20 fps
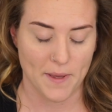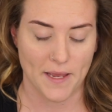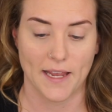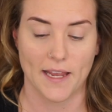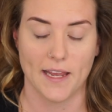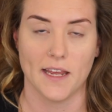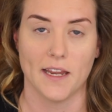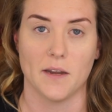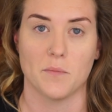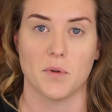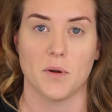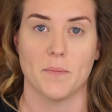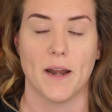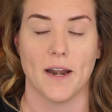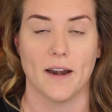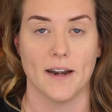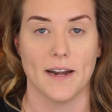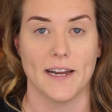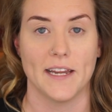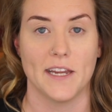in
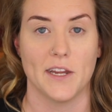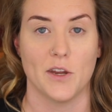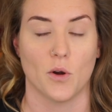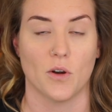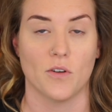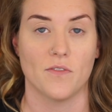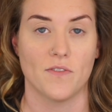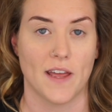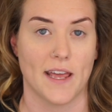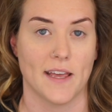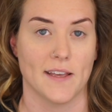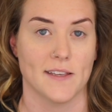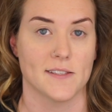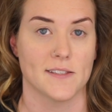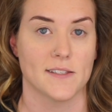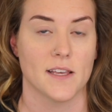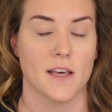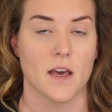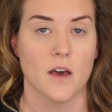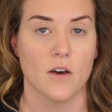preparing your
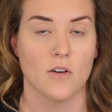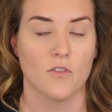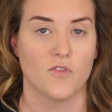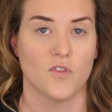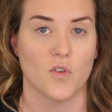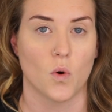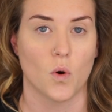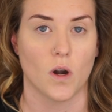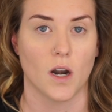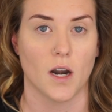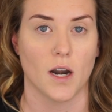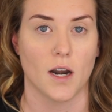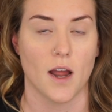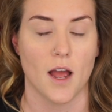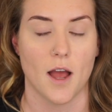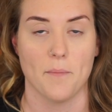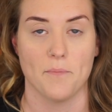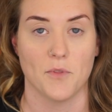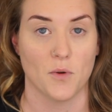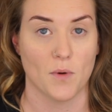face for
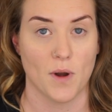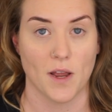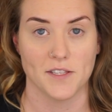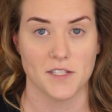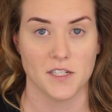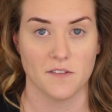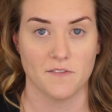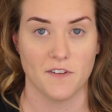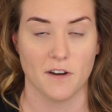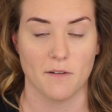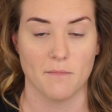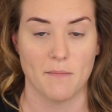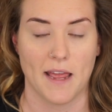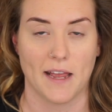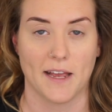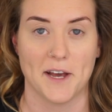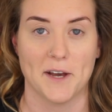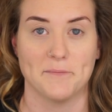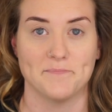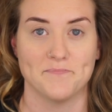the rest of your
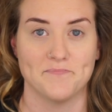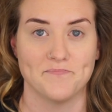makeup.